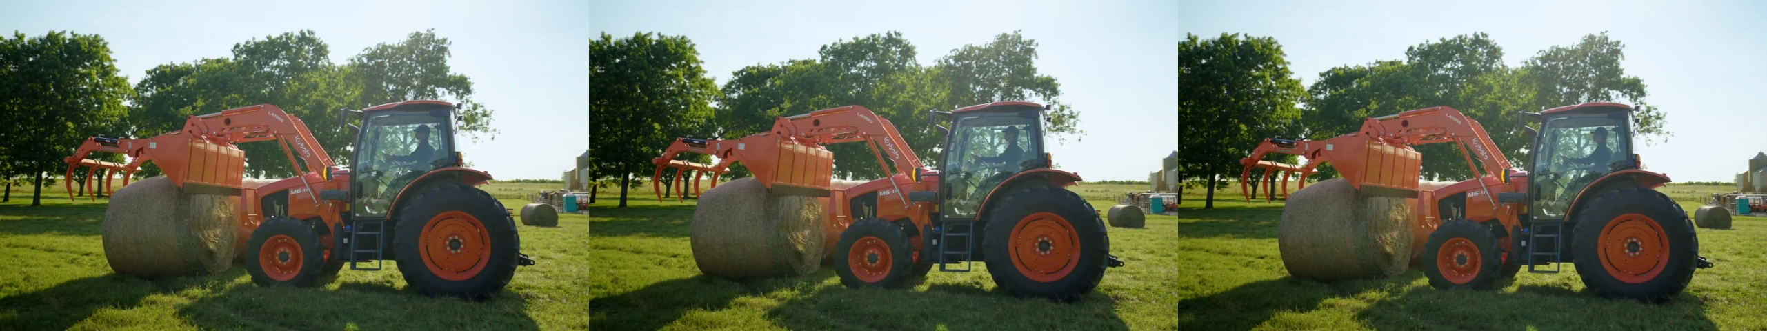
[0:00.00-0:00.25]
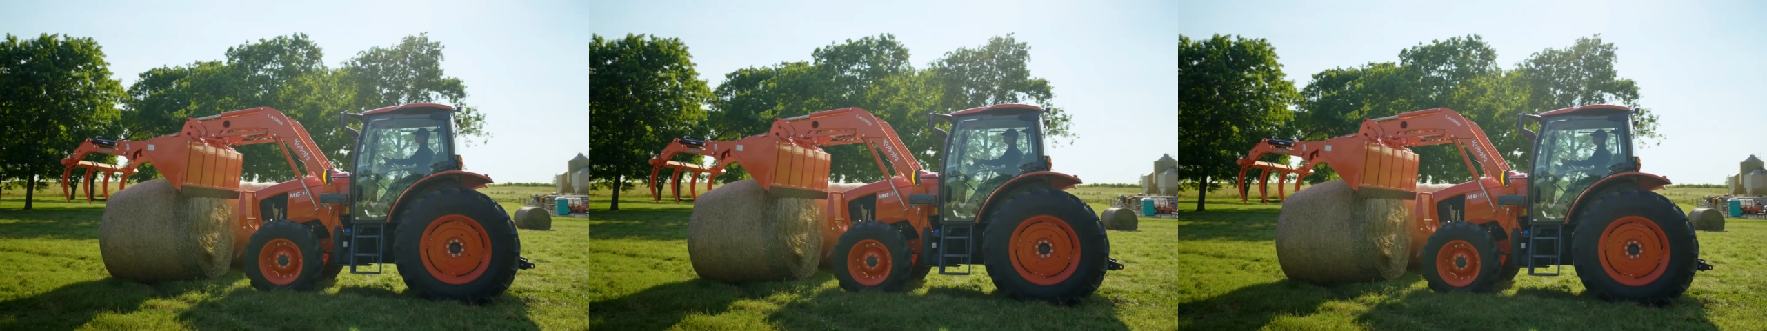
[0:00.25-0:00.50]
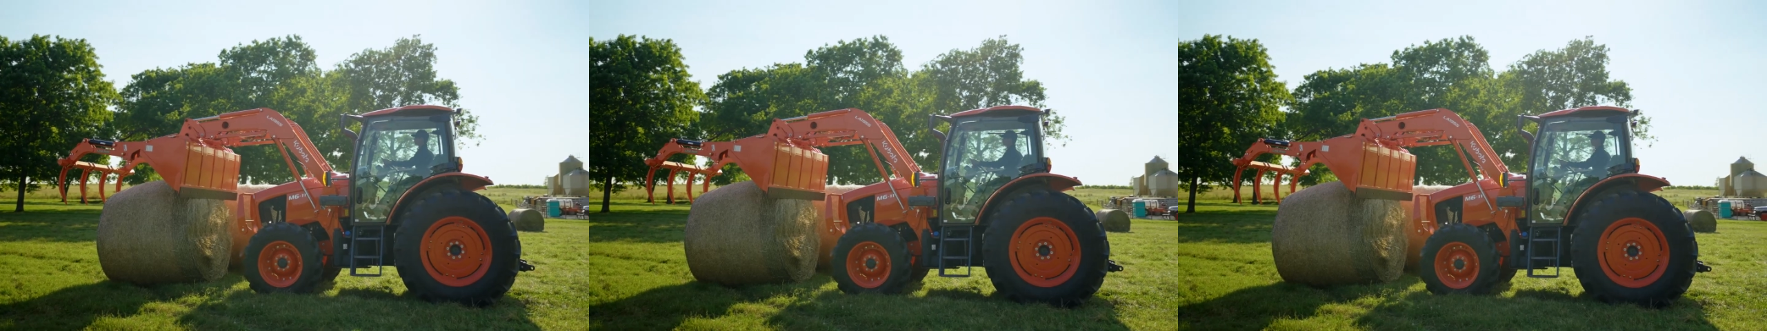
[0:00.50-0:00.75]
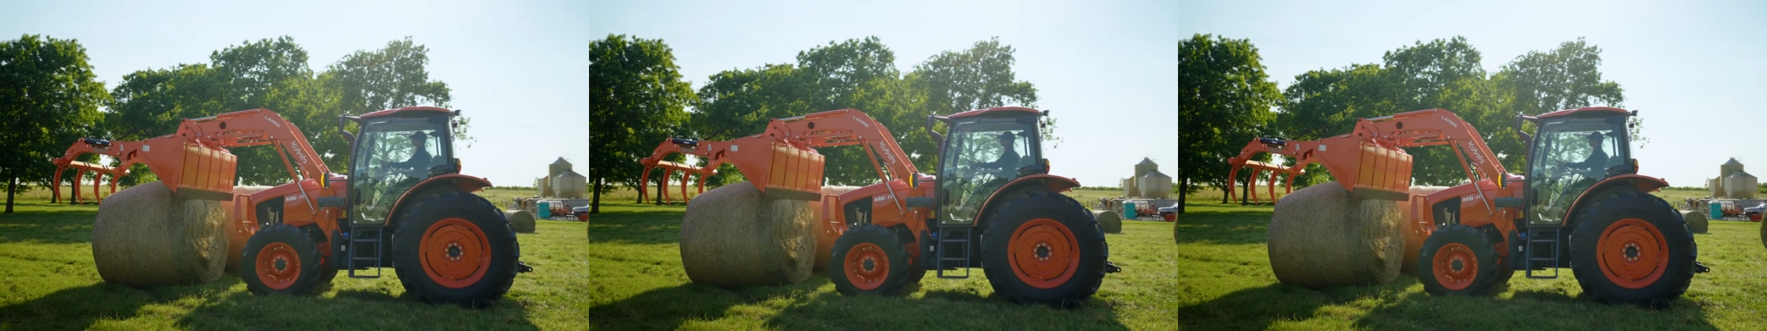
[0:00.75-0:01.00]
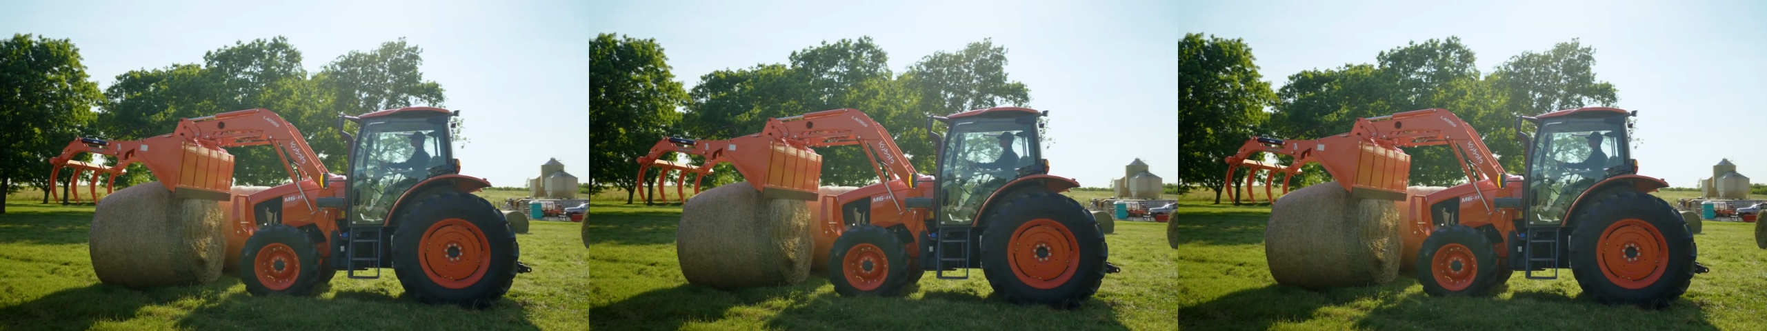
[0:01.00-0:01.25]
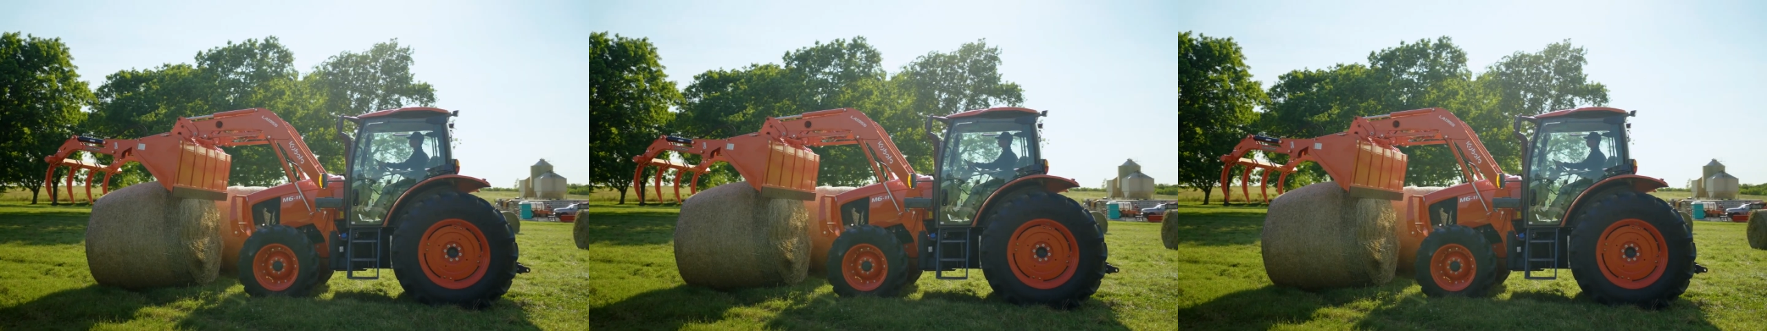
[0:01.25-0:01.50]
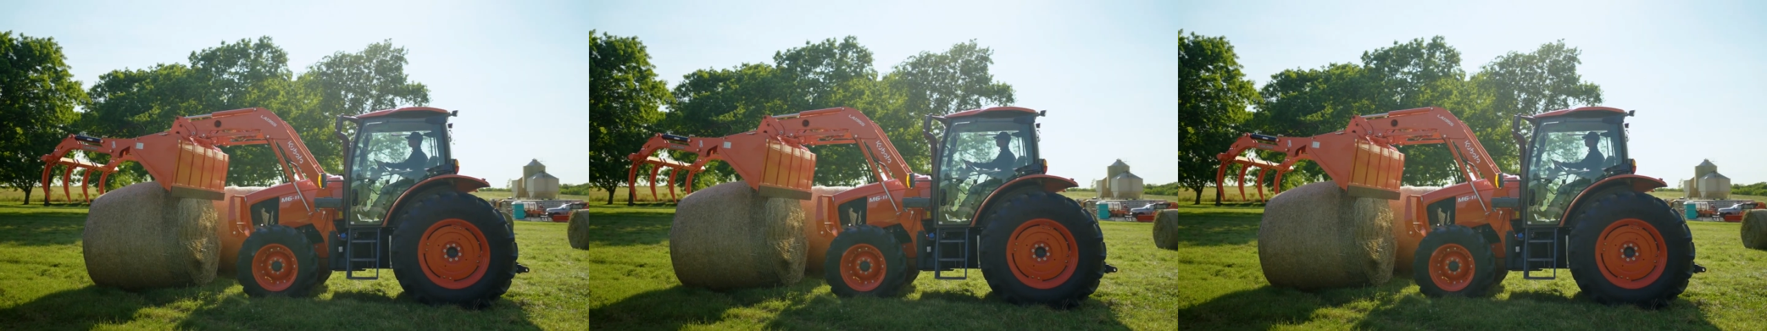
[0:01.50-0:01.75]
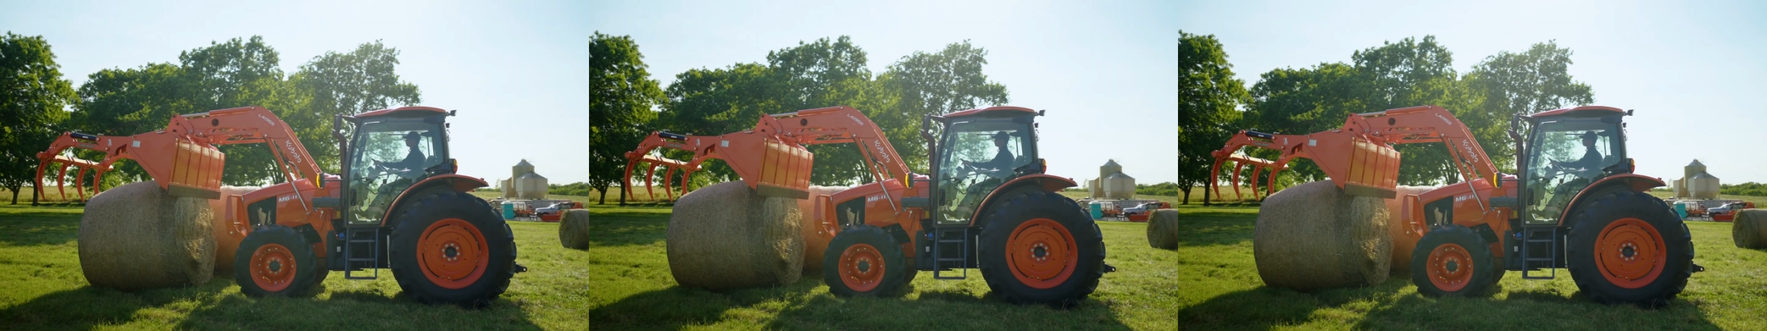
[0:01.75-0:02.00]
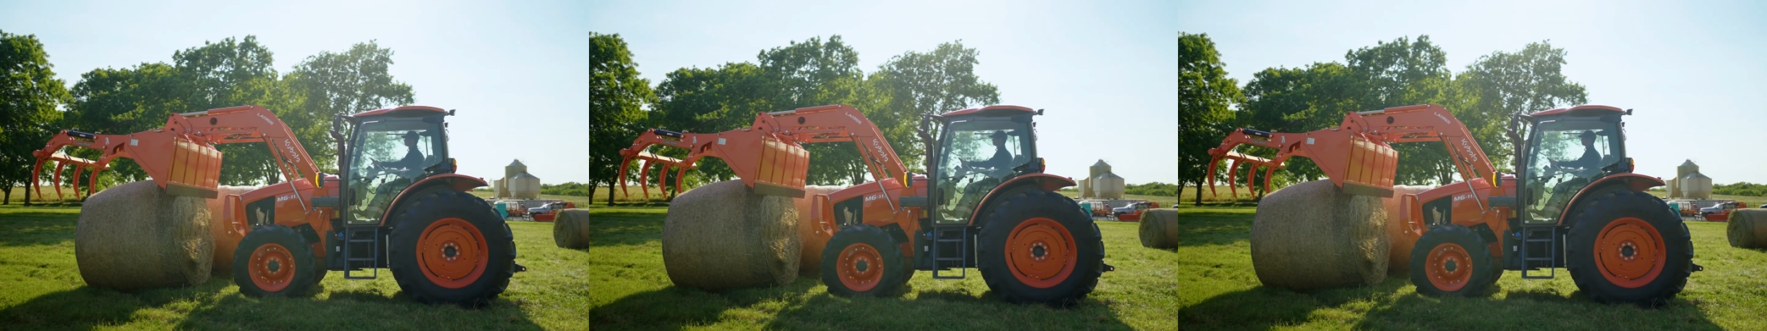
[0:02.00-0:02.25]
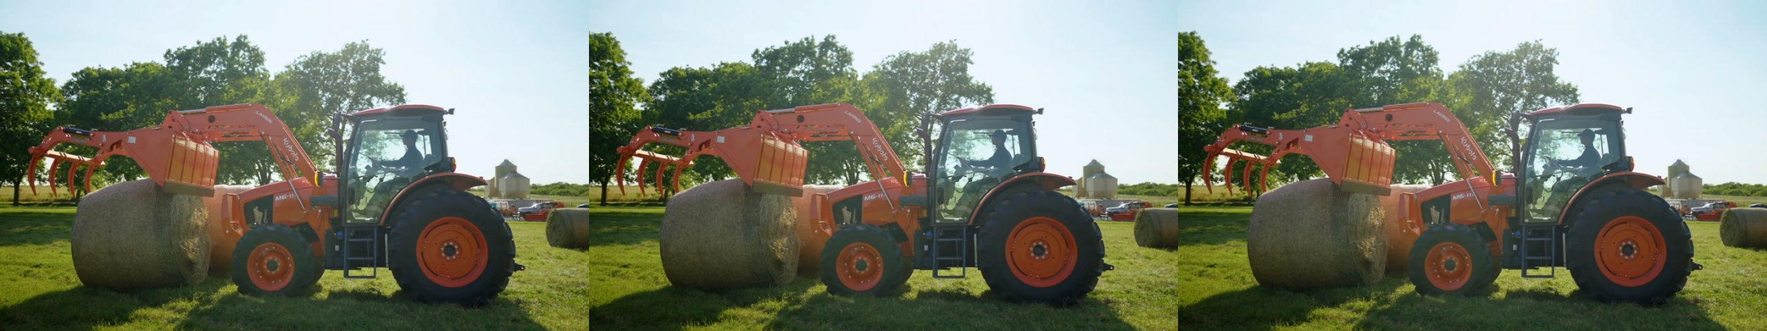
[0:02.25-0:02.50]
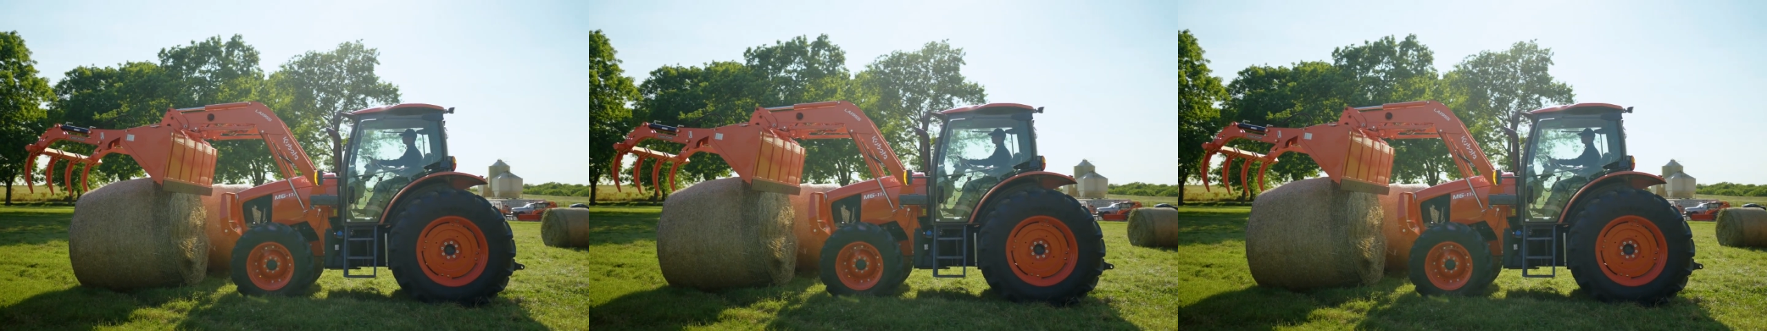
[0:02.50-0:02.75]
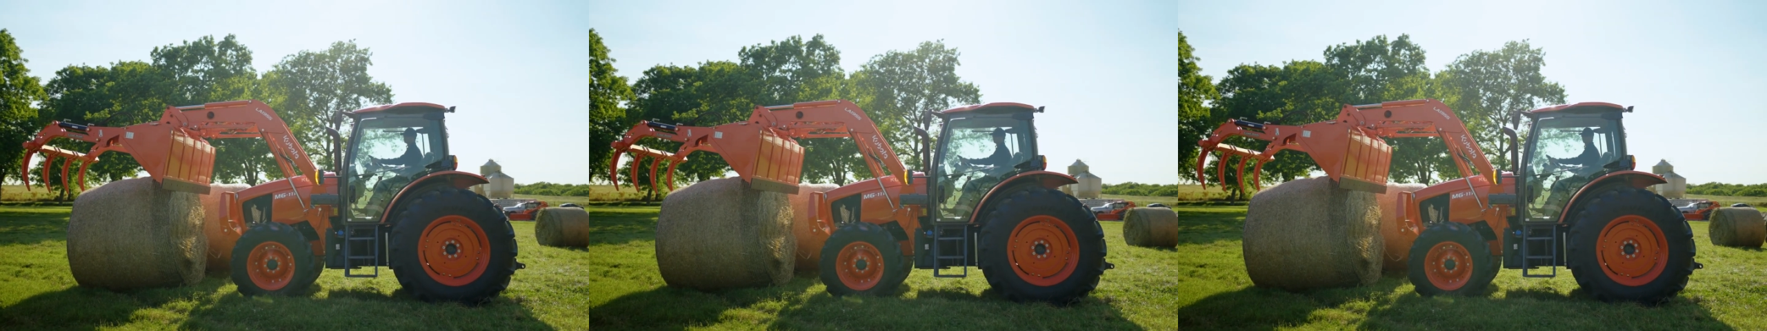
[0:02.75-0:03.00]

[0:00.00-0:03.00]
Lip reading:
(no speaker visible)